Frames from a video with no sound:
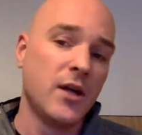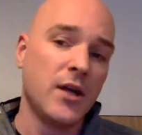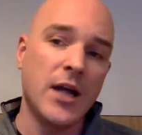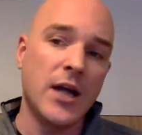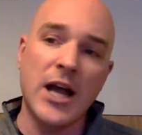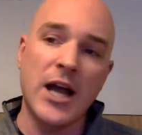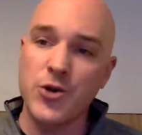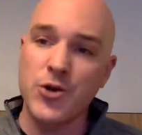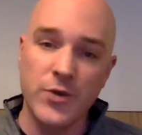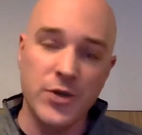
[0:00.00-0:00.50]

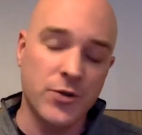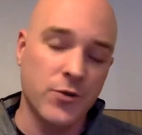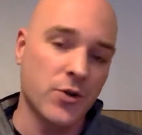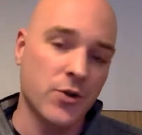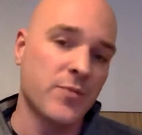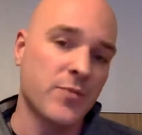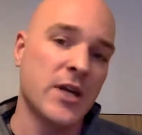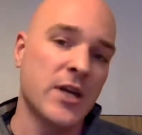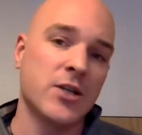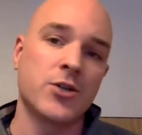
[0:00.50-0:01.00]
Azure
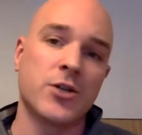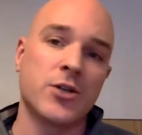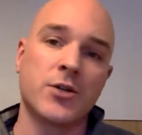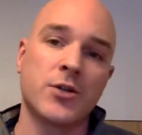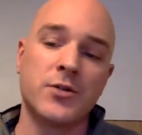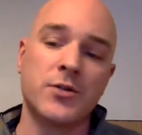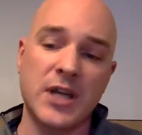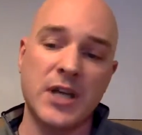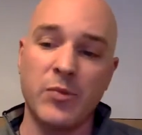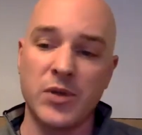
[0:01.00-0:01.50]
Resource
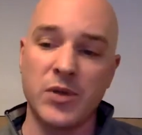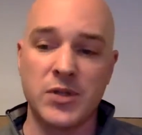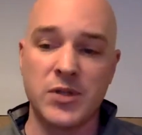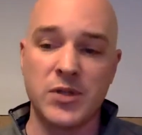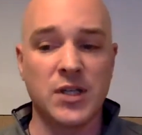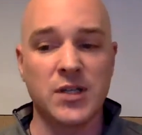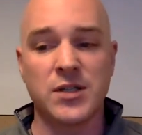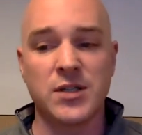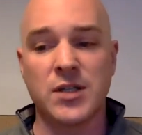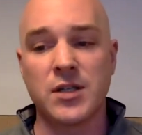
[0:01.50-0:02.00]
Manager, Templates
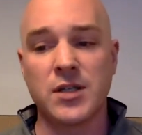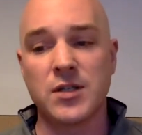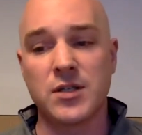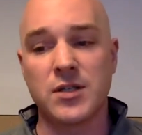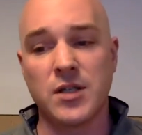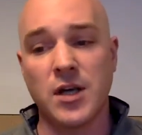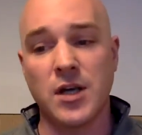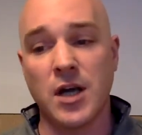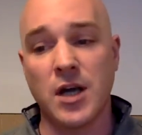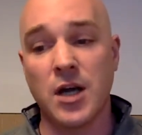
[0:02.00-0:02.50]
does
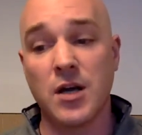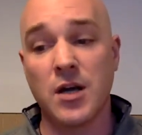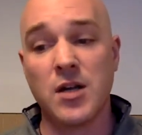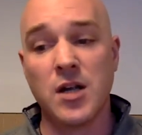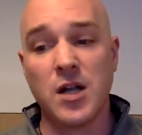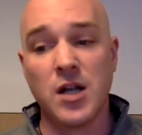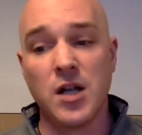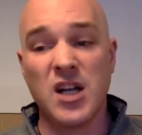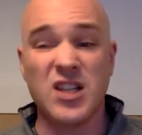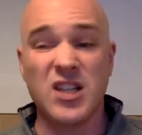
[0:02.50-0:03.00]
this,
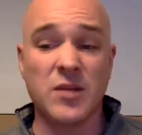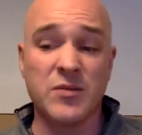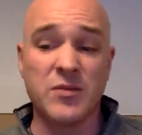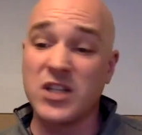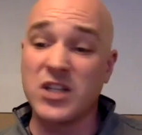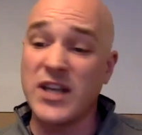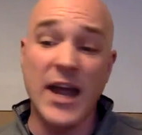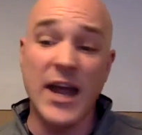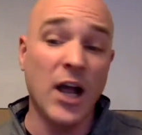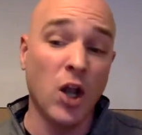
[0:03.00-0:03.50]
in some
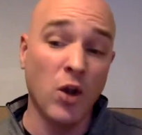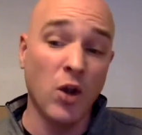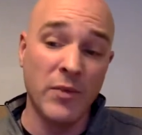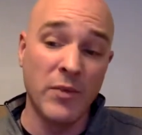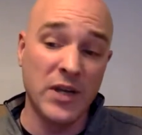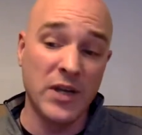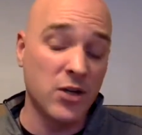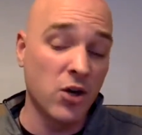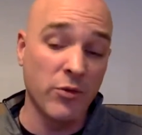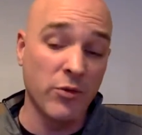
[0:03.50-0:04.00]
sense Helm
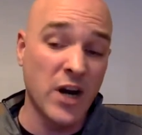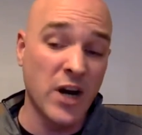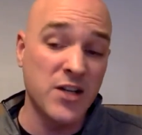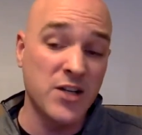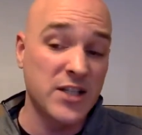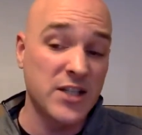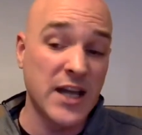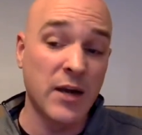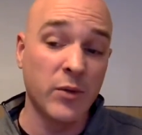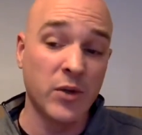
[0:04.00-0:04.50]
and
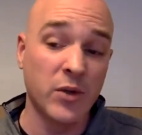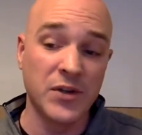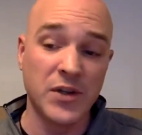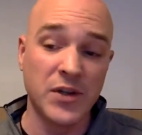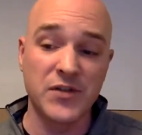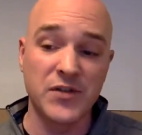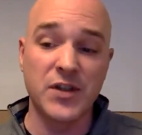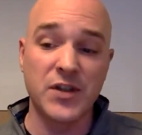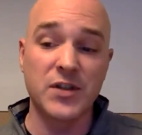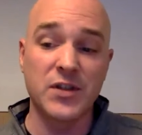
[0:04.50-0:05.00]
Kubernetes YAML
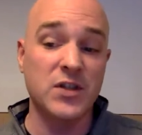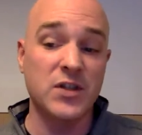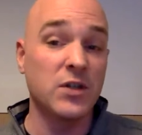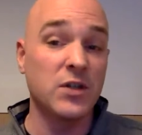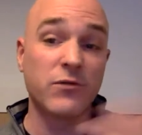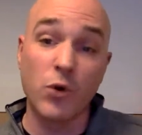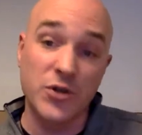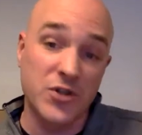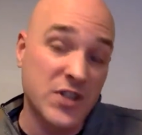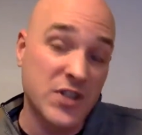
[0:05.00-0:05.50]
does this, and
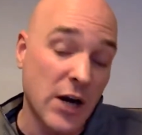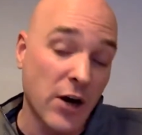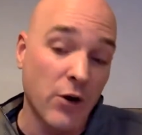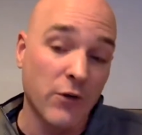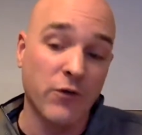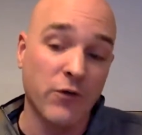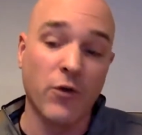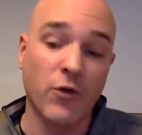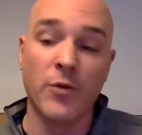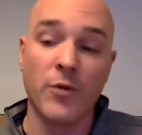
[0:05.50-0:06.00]
of course
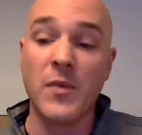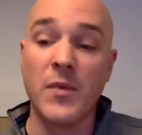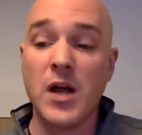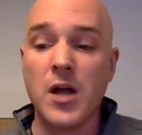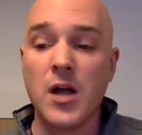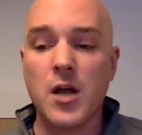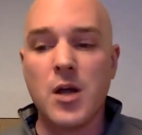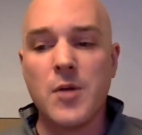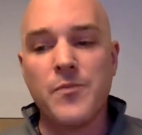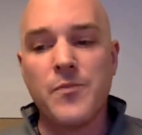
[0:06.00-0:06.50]
Terraform.
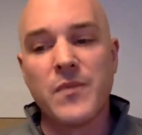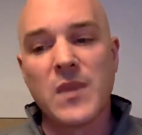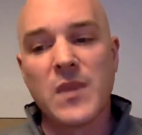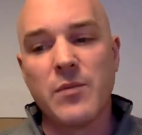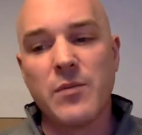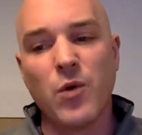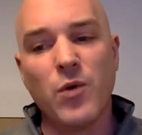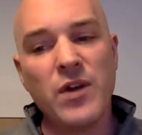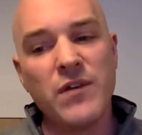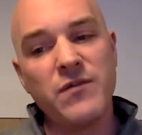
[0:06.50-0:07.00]

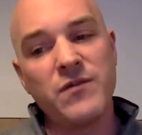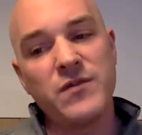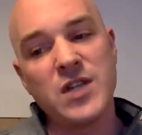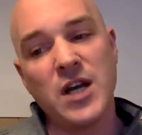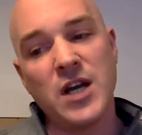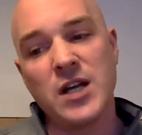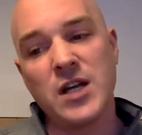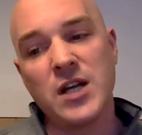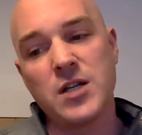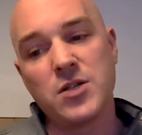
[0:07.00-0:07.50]
But we've
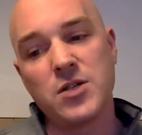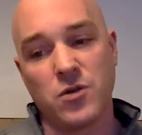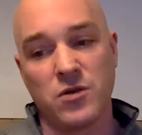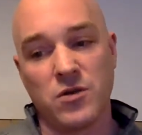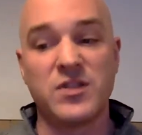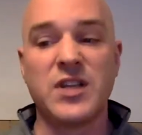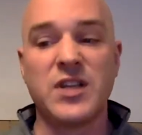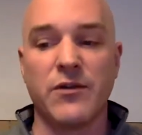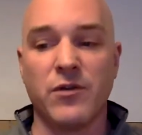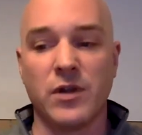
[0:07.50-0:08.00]
done it sort
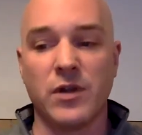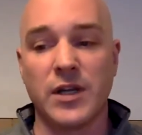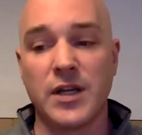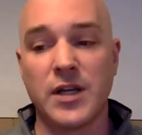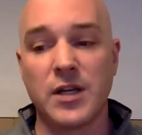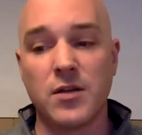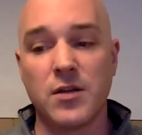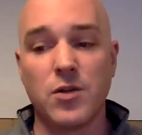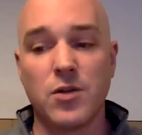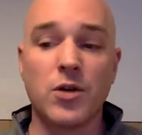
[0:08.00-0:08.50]
of
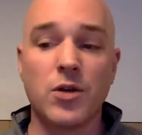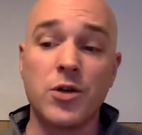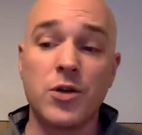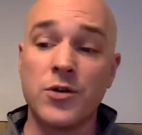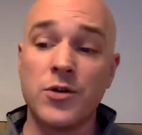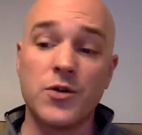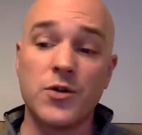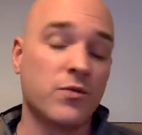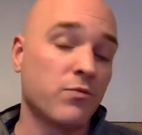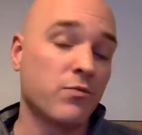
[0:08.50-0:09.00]
differently. You can
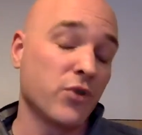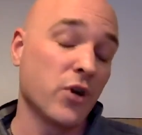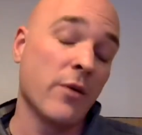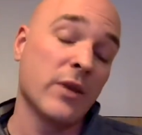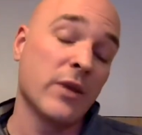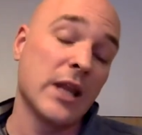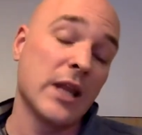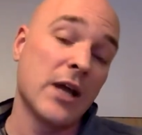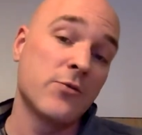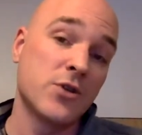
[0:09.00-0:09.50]
use
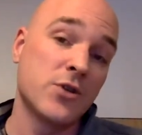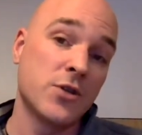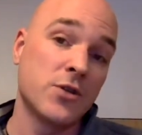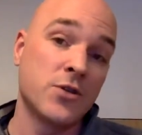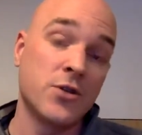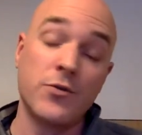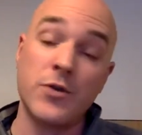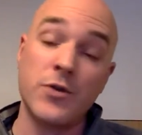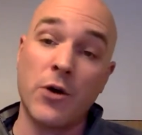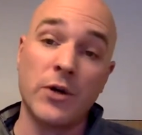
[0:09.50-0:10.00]
programming languages
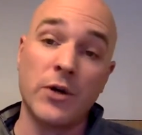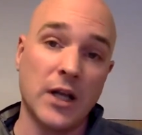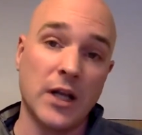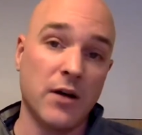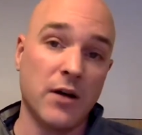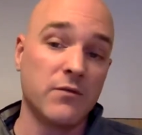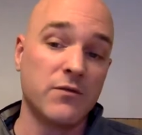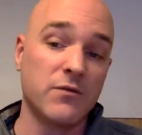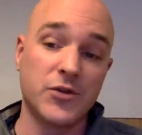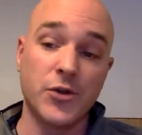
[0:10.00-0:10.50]
you know and
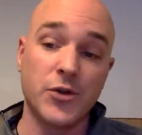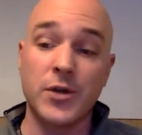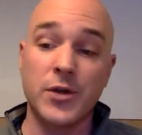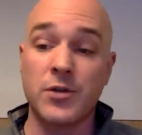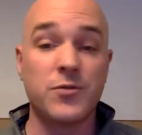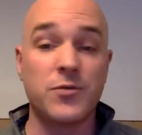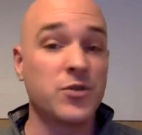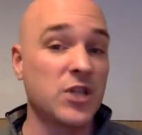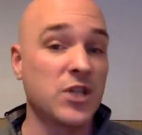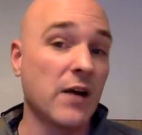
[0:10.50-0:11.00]
love, so you can
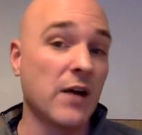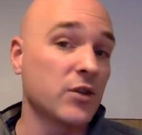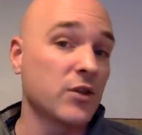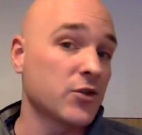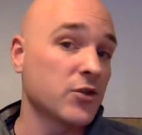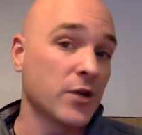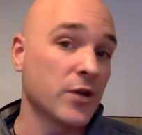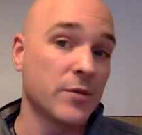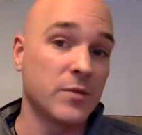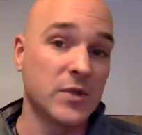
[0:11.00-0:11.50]
use
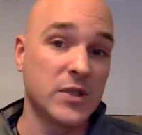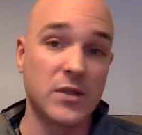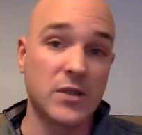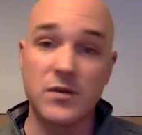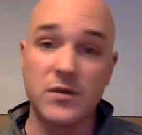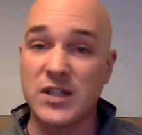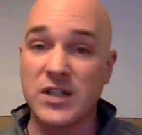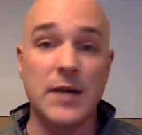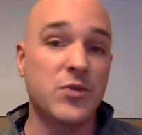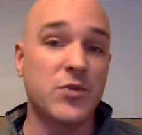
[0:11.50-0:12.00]
JavaScript,
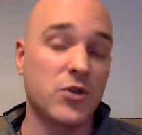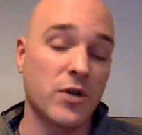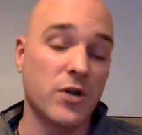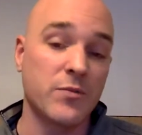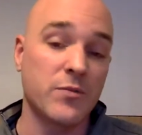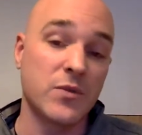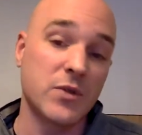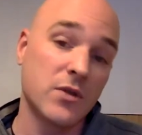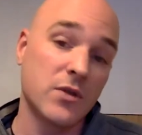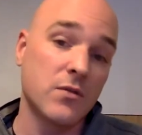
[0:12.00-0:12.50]

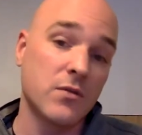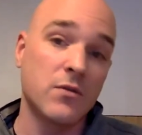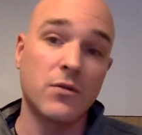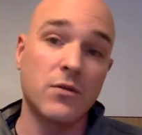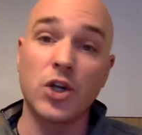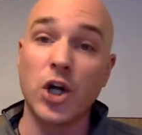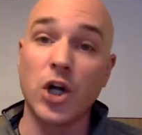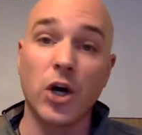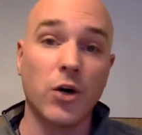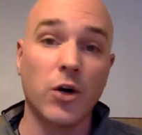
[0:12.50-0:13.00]
TypeScript,
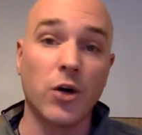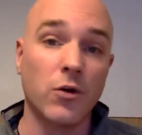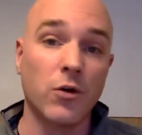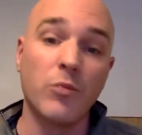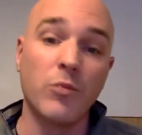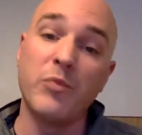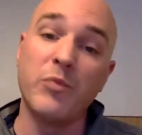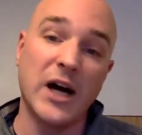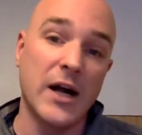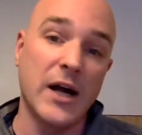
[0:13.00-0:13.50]
Go,
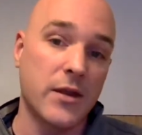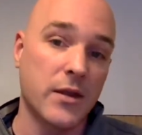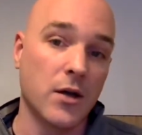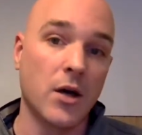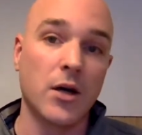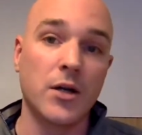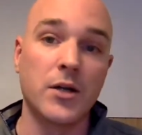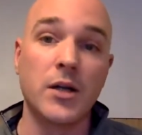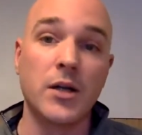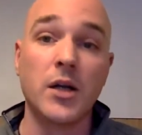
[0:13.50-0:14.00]

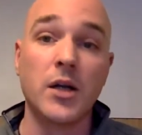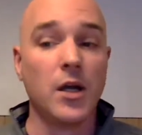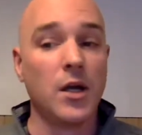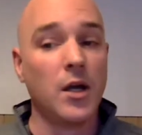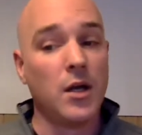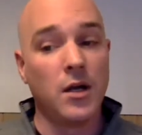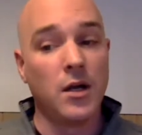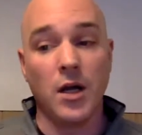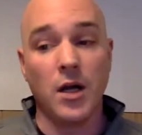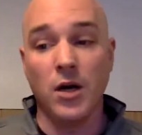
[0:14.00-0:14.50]
Python.
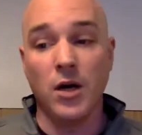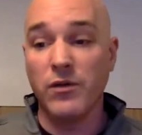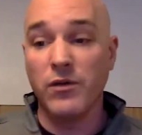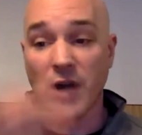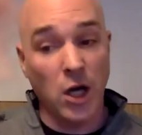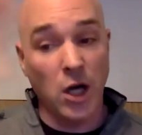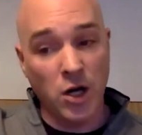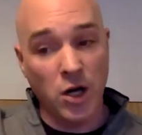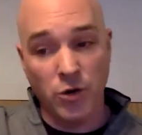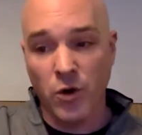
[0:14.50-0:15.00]
We've
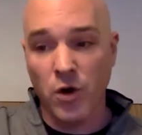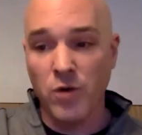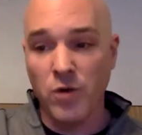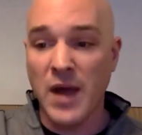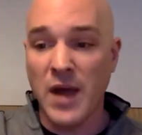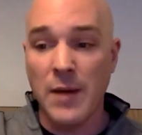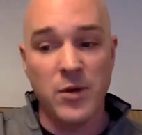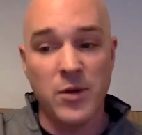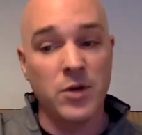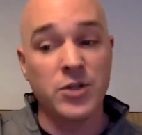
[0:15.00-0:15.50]
got on our
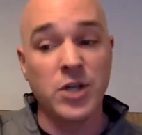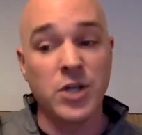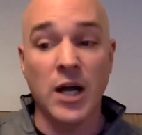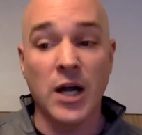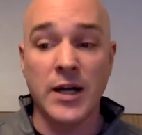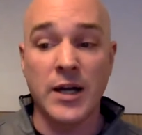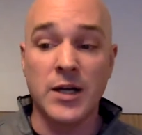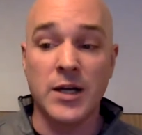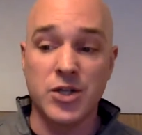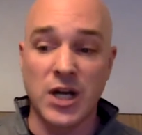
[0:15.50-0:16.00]
roadmap,
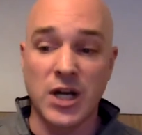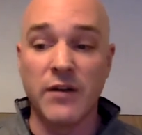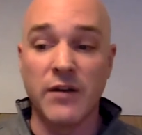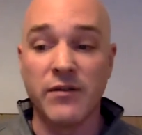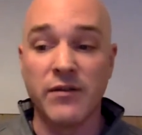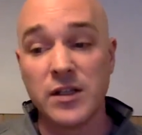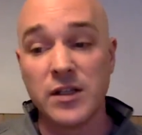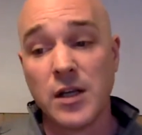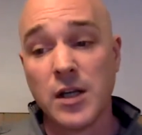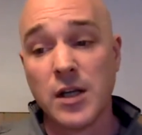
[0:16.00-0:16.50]
.NET,
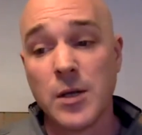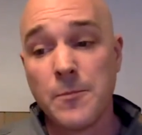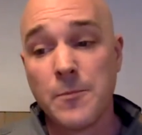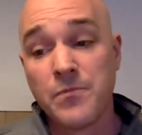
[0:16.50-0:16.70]
Java.